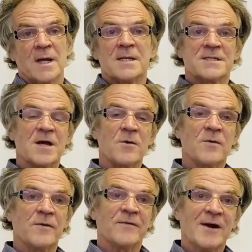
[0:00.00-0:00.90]
So
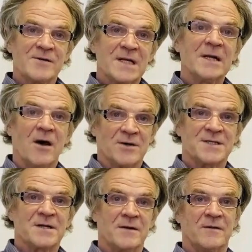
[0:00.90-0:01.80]
there is a
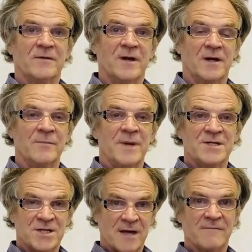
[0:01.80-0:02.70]
lot that can be
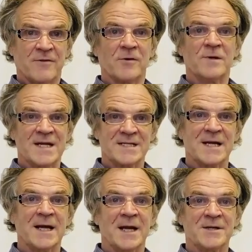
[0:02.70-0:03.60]
achieved through
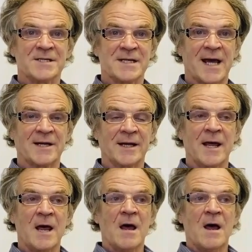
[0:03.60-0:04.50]
listening and understanding.
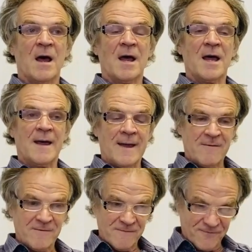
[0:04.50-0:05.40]

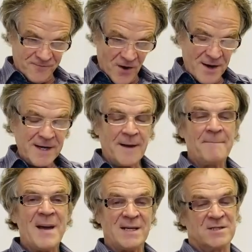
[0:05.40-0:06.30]
find a
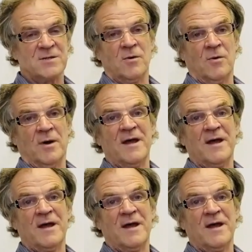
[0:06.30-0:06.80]
mentor.